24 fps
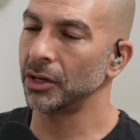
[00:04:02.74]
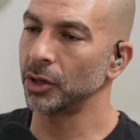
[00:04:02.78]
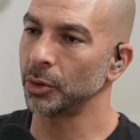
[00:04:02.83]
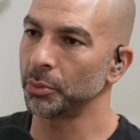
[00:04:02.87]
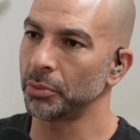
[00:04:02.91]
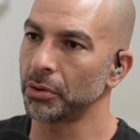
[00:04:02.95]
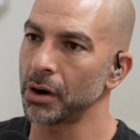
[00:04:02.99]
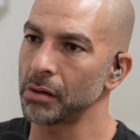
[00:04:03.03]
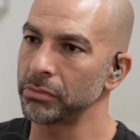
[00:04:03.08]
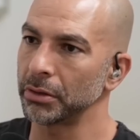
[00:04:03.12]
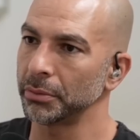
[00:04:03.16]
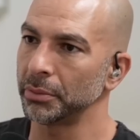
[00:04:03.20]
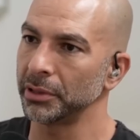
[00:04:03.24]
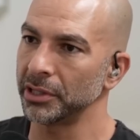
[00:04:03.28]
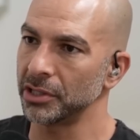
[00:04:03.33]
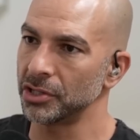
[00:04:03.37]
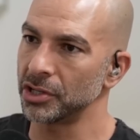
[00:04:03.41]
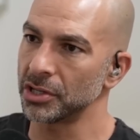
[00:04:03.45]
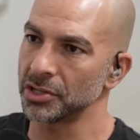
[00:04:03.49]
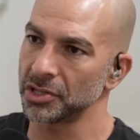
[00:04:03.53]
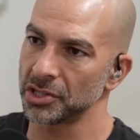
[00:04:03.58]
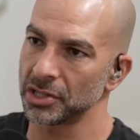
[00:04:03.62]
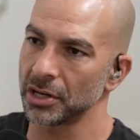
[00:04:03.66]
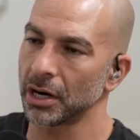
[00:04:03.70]
A, you'll
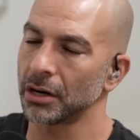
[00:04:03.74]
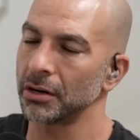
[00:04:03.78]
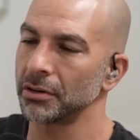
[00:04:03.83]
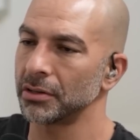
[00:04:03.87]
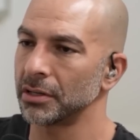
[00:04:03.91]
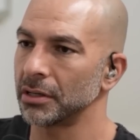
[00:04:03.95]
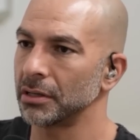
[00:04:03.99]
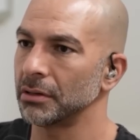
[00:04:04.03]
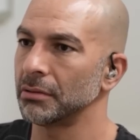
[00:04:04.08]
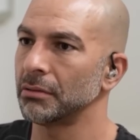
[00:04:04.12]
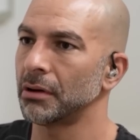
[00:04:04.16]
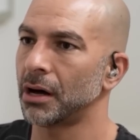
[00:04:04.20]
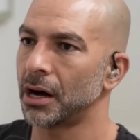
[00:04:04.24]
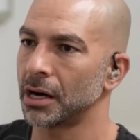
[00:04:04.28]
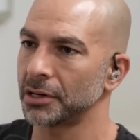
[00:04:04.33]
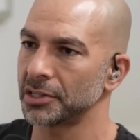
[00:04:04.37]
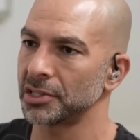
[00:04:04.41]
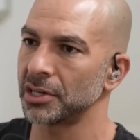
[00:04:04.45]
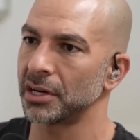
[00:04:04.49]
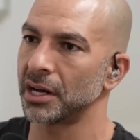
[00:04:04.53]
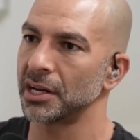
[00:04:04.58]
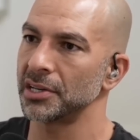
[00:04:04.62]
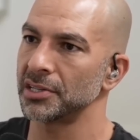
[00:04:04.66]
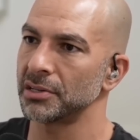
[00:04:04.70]
probably just start to
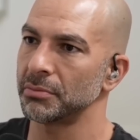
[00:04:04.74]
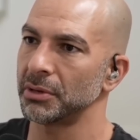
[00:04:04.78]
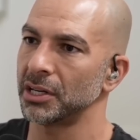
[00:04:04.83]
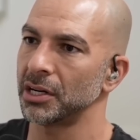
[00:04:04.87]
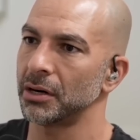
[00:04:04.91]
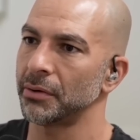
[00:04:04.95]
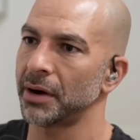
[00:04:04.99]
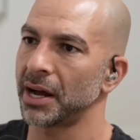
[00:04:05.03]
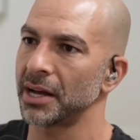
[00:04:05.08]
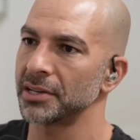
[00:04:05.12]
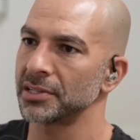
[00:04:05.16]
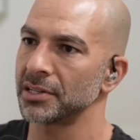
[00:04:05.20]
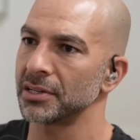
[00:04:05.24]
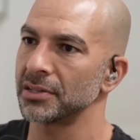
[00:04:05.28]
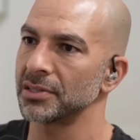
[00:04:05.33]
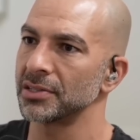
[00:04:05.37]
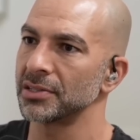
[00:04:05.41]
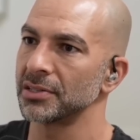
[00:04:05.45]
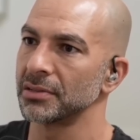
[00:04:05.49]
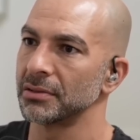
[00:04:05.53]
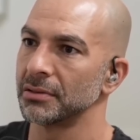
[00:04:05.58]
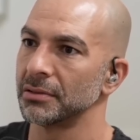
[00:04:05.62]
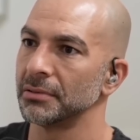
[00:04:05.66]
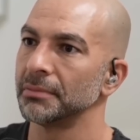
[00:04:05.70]
oxidize amino
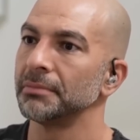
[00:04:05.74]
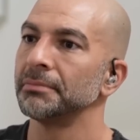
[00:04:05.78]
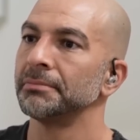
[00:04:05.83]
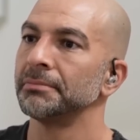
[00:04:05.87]
acids.